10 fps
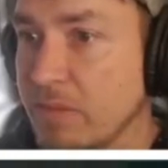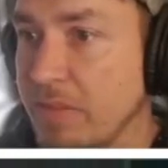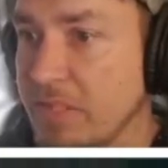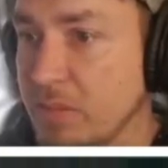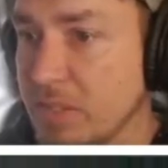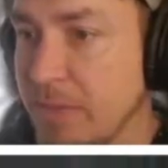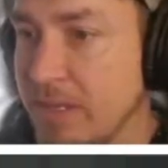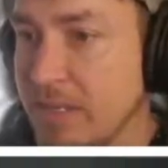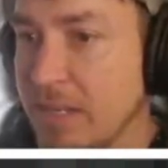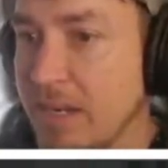Right, this one's a
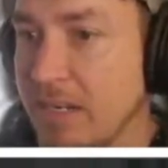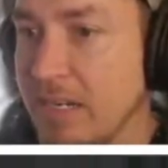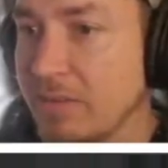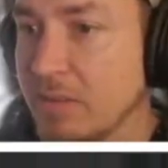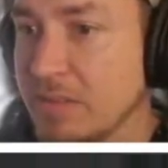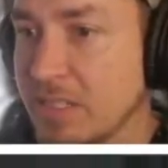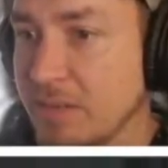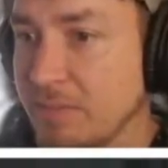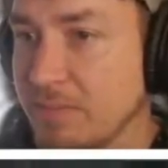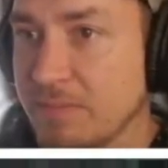bit high level,
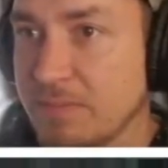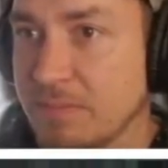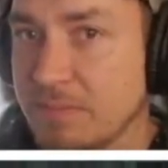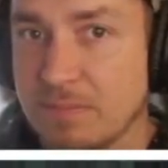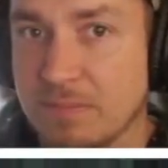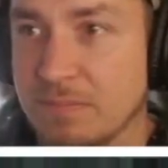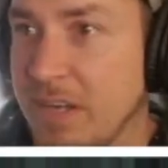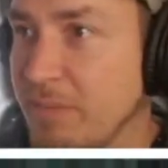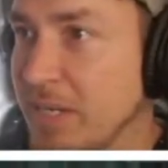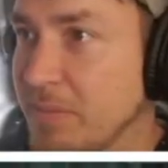so
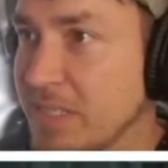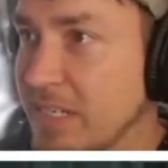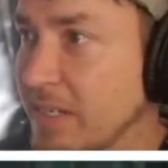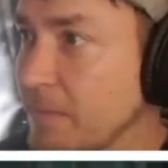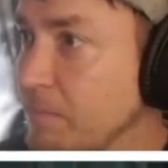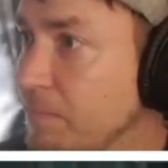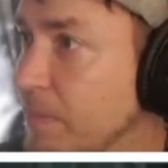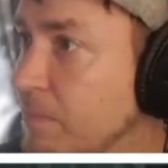may have made a mistake.